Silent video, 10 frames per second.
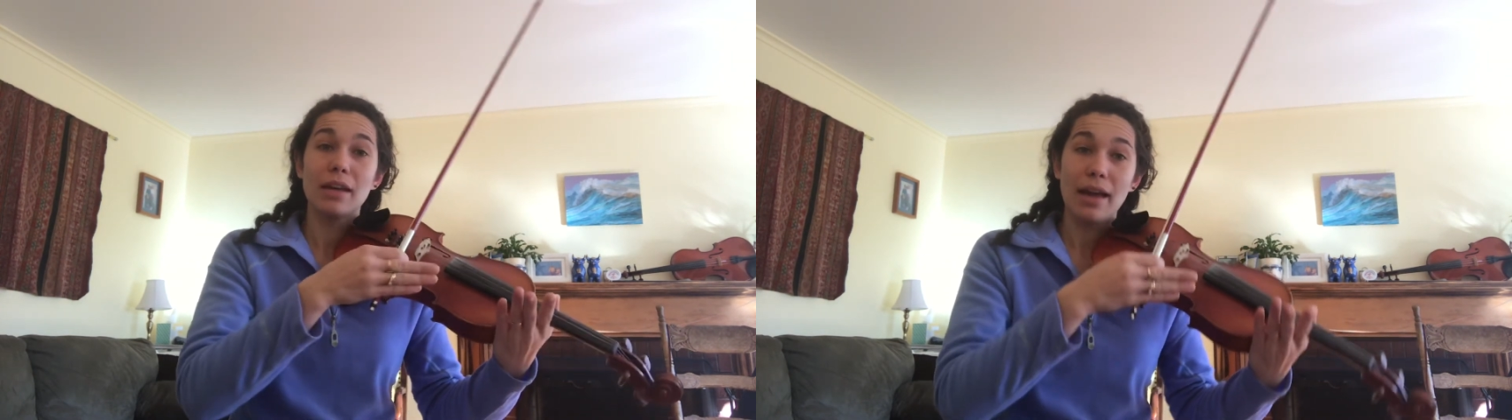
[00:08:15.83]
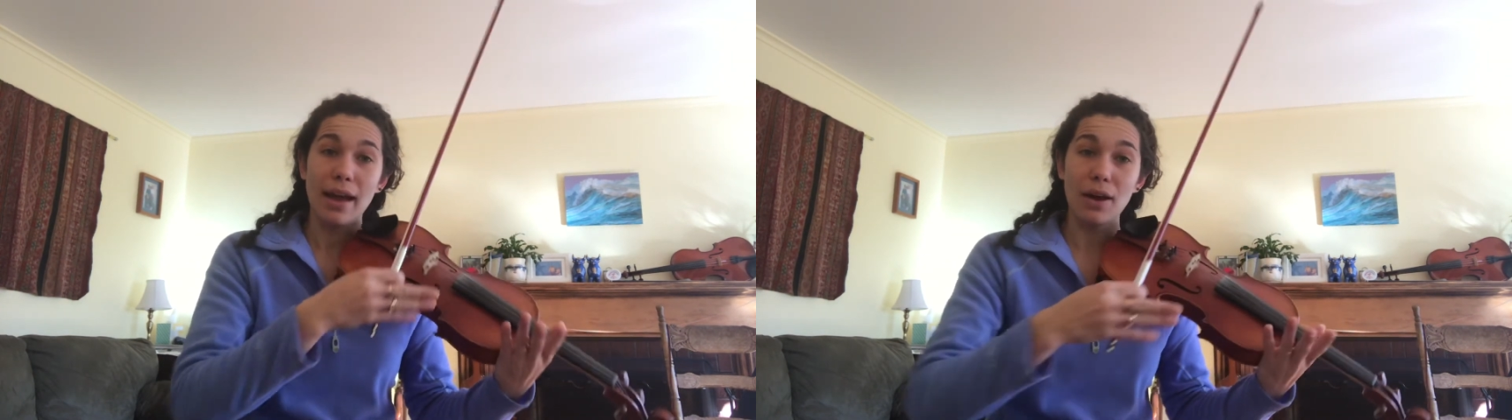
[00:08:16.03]

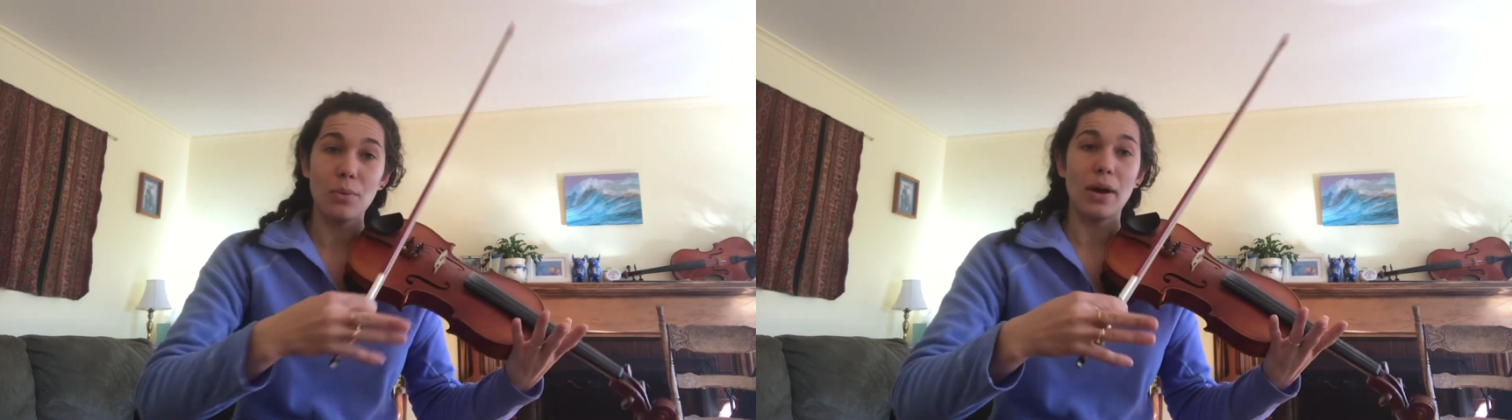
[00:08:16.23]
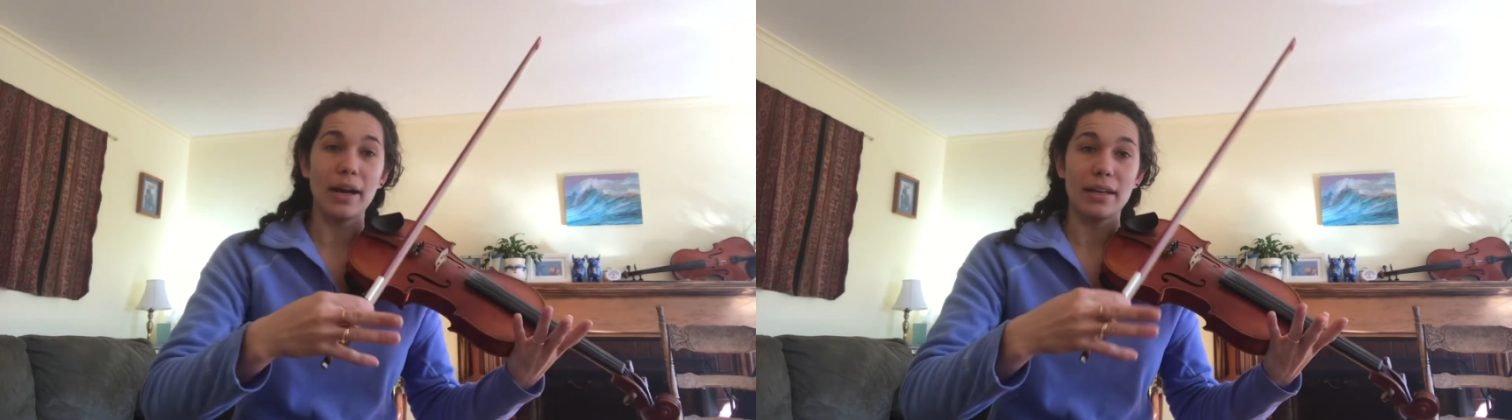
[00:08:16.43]
how
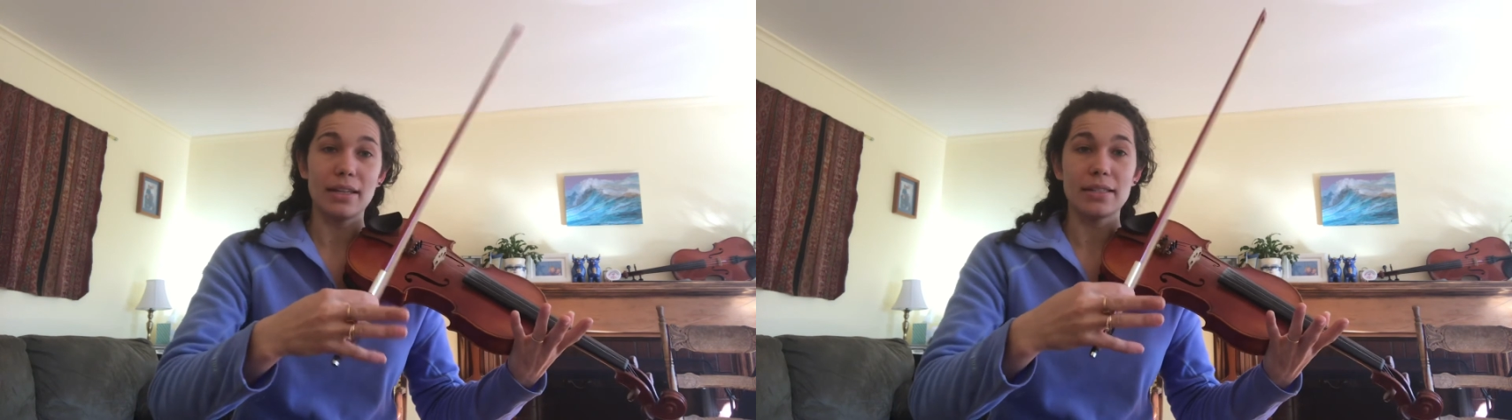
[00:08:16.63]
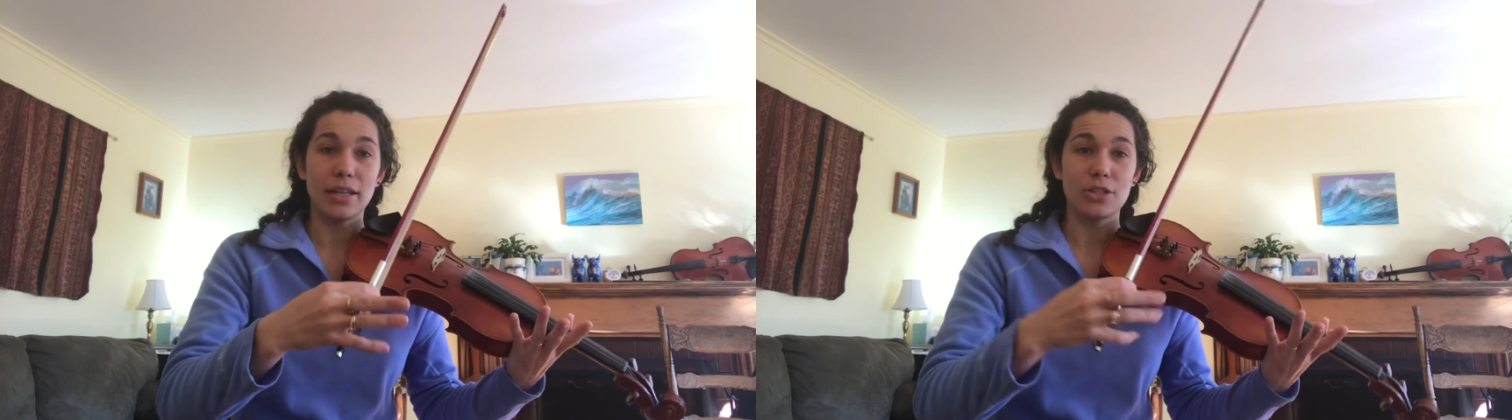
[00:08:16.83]
wide
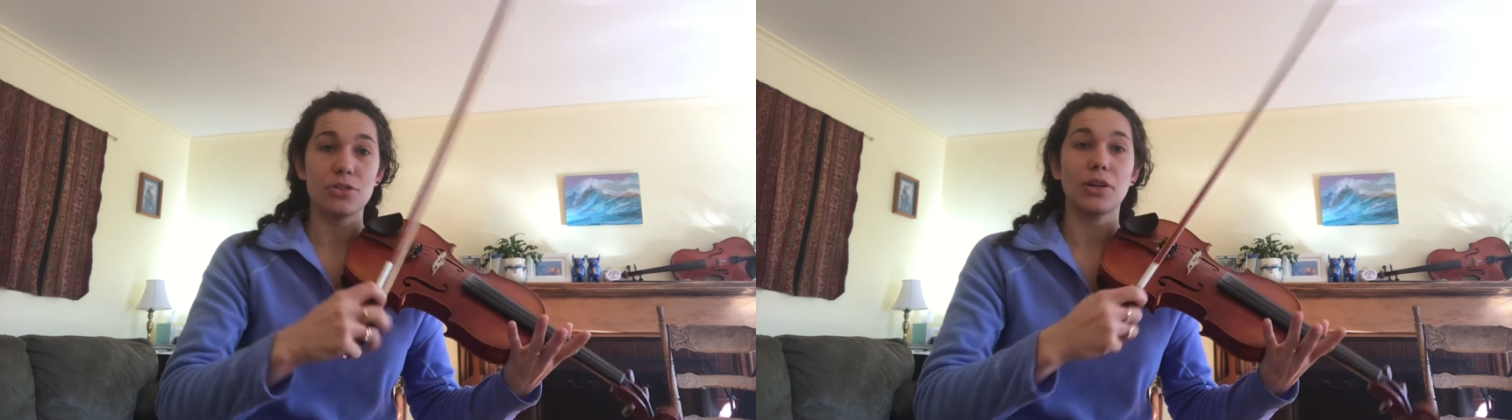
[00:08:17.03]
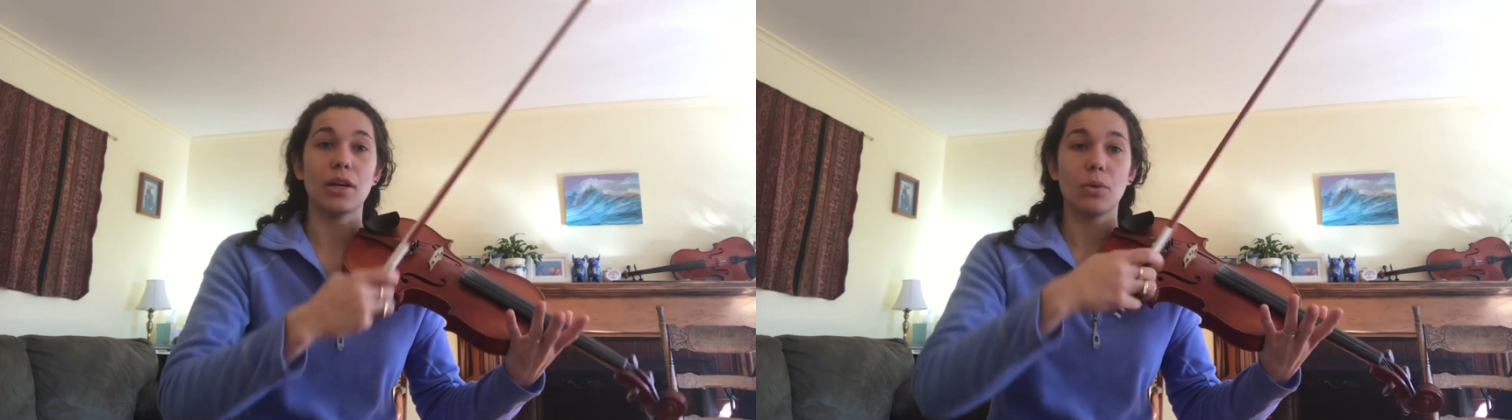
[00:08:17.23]
is that
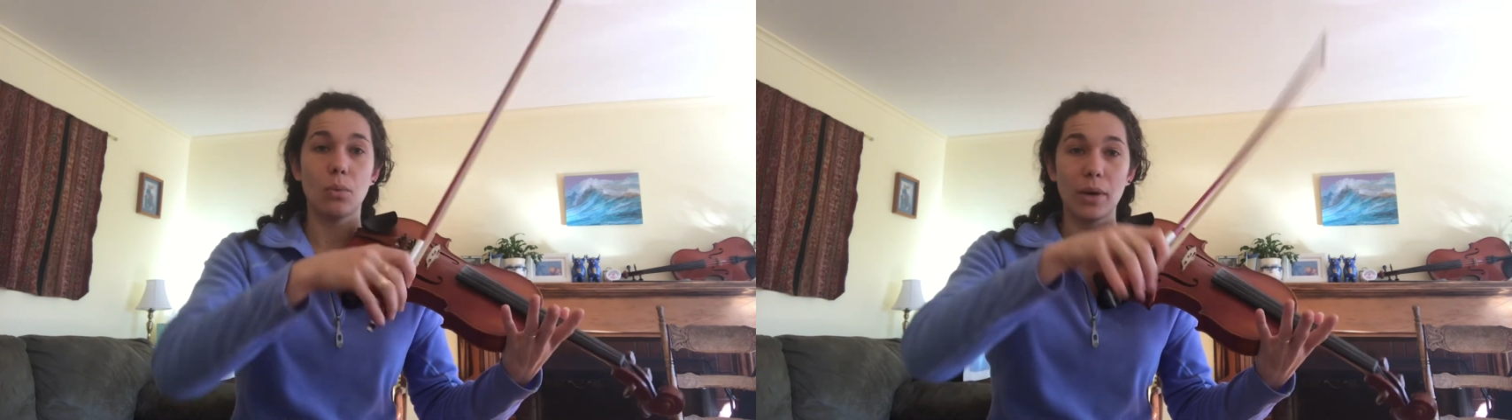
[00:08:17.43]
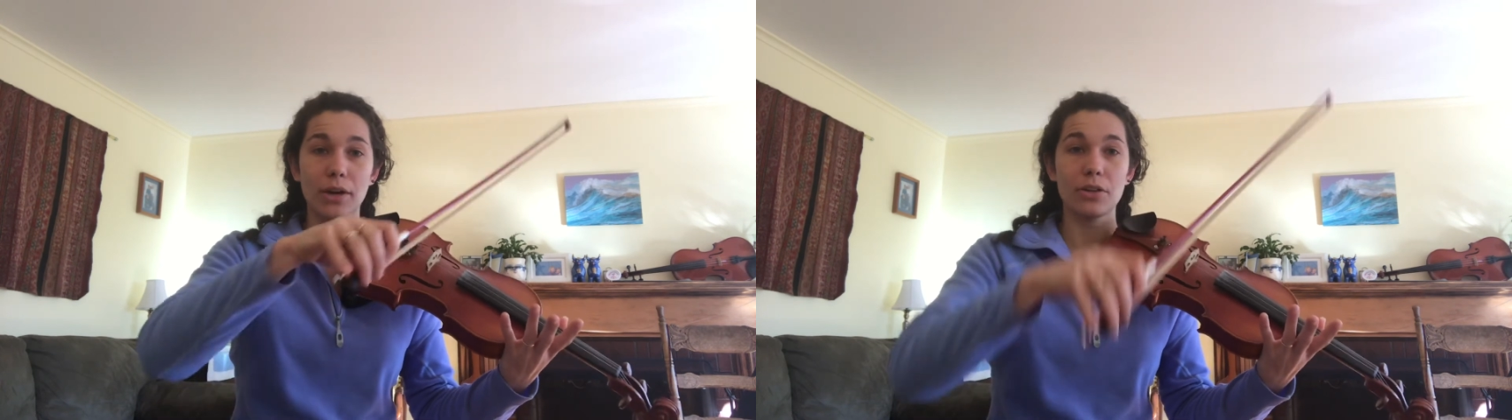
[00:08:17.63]
string?
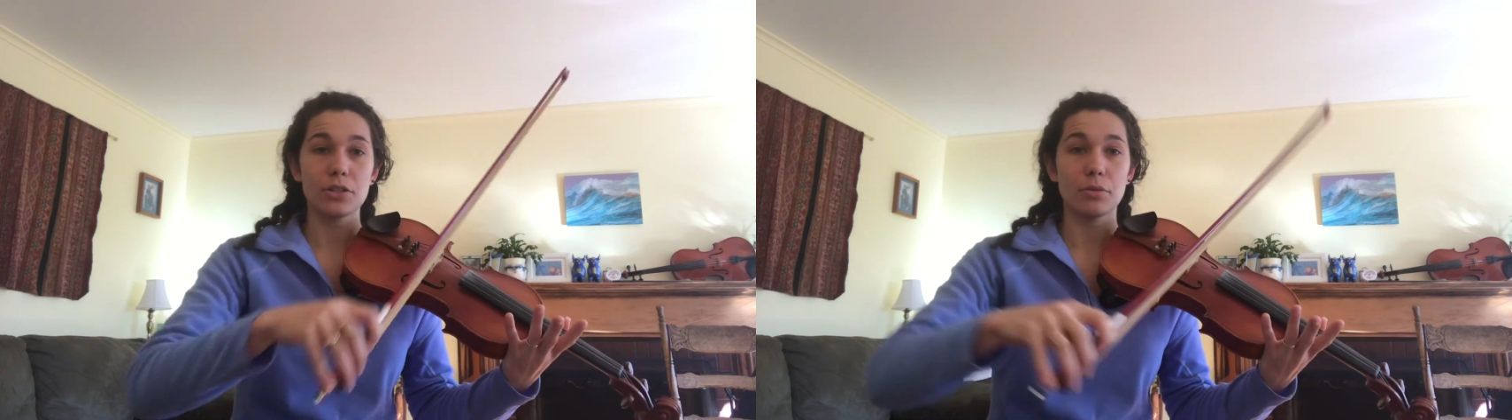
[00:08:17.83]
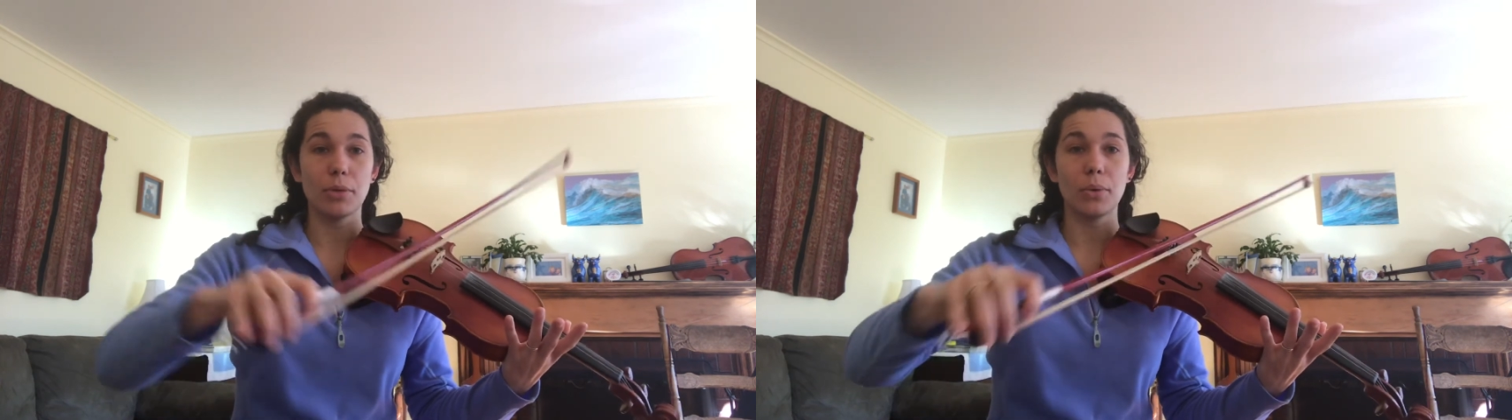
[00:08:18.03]
Where does
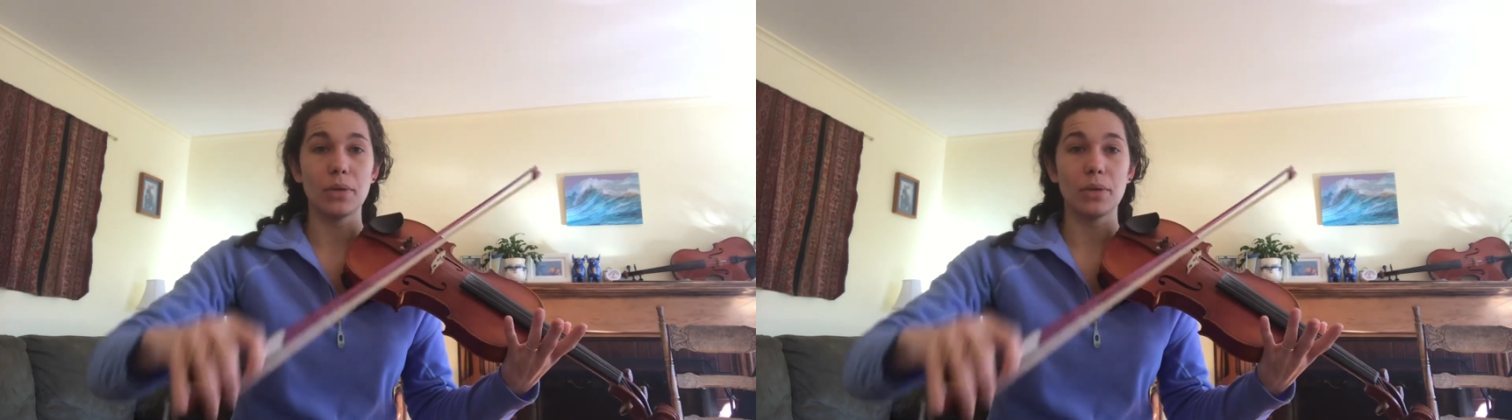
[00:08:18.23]
your bow